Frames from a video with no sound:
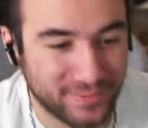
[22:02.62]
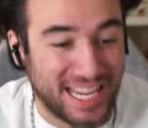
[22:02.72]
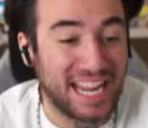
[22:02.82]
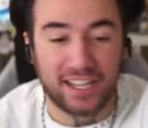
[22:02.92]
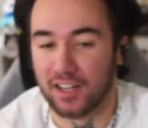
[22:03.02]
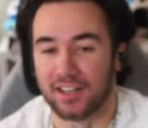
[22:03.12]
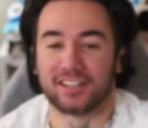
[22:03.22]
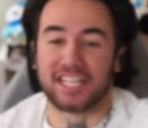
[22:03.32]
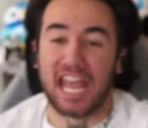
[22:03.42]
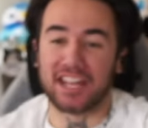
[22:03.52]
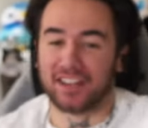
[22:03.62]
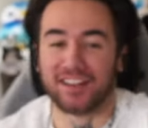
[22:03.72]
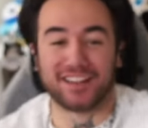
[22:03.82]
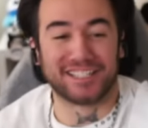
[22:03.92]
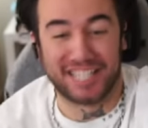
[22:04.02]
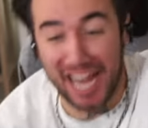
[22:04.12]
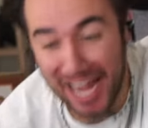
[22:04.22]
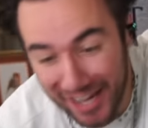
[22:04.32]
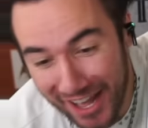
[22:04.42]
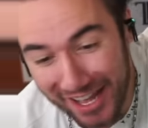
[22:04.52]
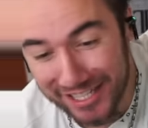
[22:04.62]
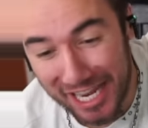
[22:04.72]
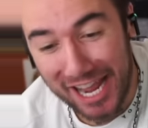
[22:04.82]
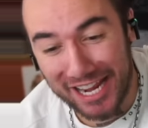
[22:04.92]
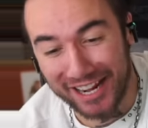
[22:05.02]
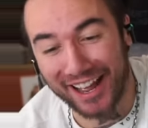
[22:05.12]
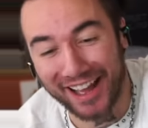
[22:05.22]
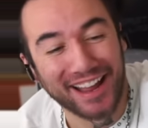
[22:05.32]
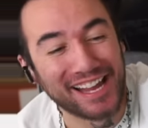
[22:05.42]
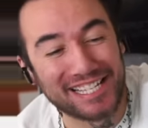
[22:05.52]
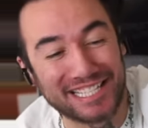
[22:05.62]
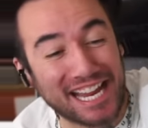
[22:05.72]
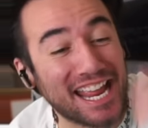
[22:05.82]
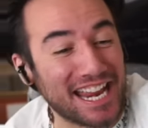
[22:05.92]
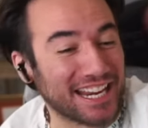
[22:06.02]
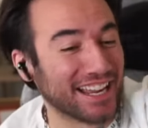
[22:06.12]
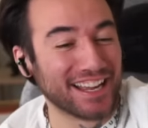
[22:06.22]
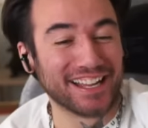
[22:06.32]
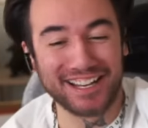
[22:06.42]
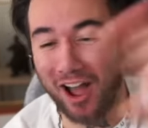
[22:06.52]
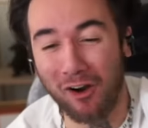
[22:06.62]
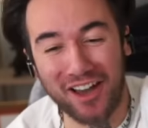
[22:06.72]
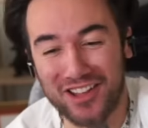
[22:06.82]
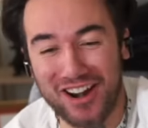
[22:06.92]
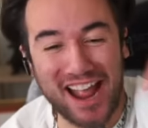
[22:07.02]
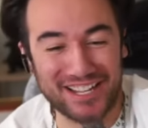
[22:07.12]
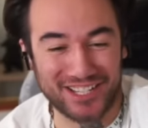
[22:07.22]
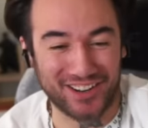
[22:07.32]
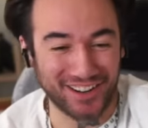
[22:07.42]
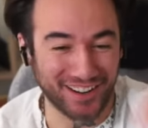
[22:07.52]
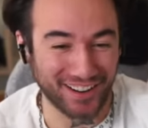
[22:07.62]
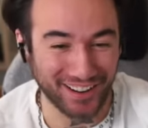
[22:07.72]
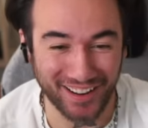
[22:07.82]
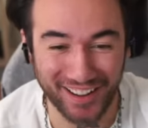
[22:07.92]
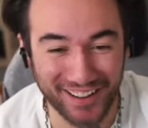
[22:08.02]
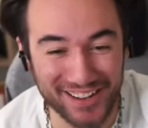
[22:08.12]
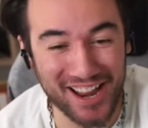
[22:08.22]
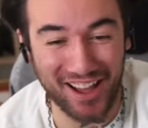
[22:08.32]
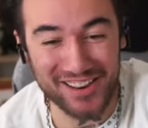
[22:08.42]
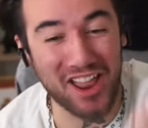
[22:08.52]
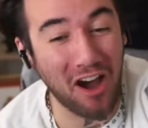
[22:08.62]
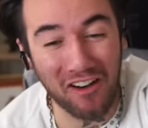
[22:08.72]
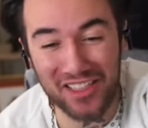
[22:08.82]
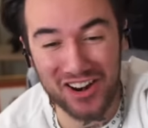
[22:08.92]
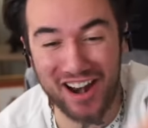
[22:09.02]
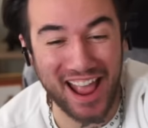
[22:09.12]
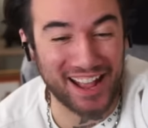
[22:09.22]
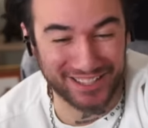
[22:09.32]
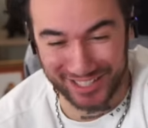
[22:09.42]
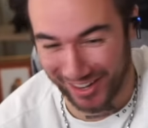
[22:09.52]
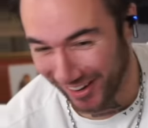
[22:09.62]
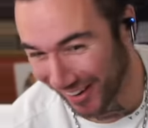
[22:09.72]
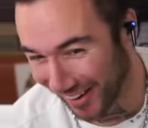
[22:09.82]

Dig! Dig! Dig! D! It's D! No other answer. No other answer.